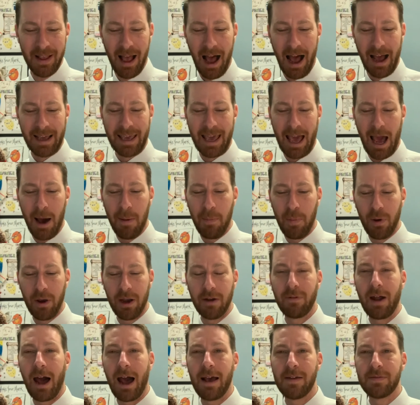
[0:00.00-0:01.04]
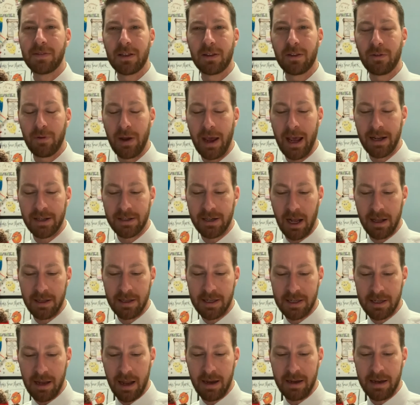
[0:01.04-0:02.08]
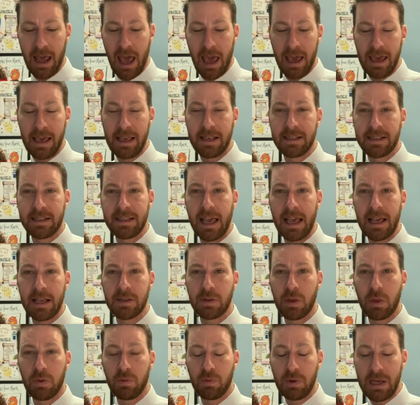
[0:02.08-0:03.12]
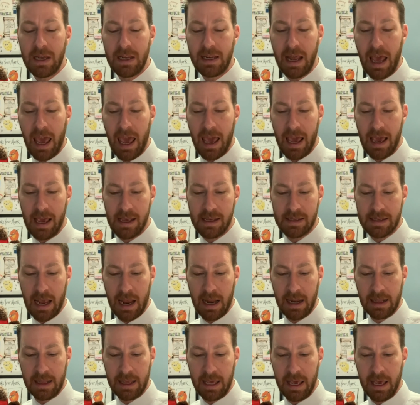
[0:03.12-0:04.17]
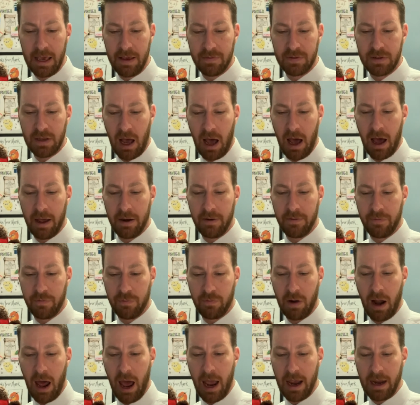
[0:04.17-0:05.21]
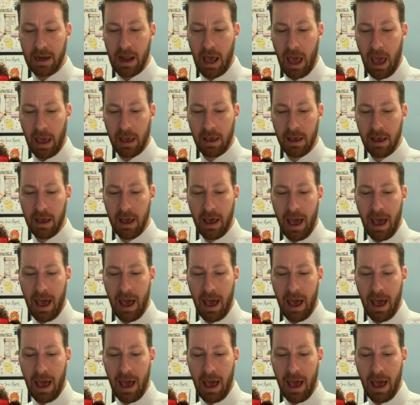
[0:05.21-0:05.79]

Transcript: A cowboy arrives at the ranch on Sunday. He stays three days and leaves on Friday.